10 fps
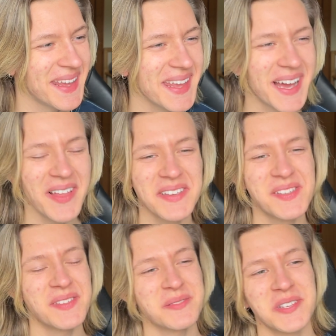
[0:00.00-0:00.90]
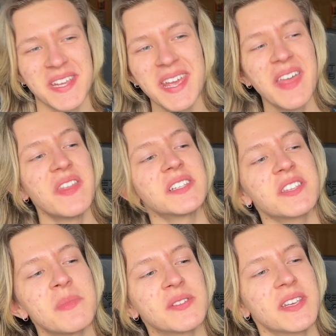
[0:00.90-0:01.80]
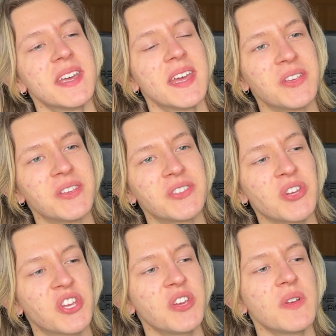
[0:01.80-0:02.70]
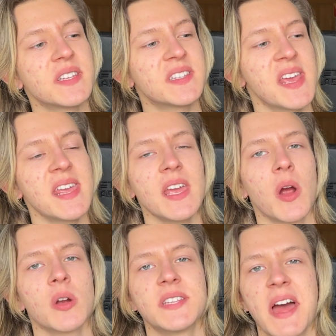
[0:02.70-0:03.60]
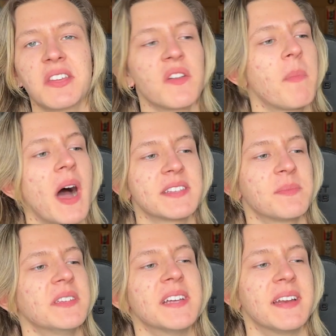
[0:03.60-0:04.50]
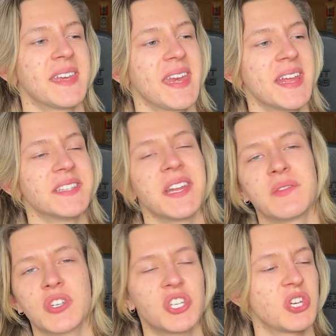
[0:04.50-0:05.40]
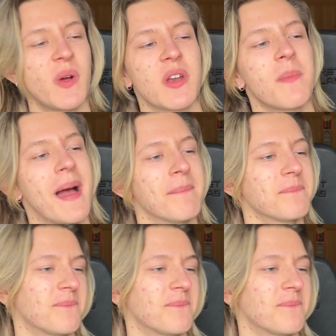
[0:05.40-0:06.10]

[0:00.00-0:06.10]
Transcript: This is the most circuitous thing her dad could have possibly done, instead of just showing her map.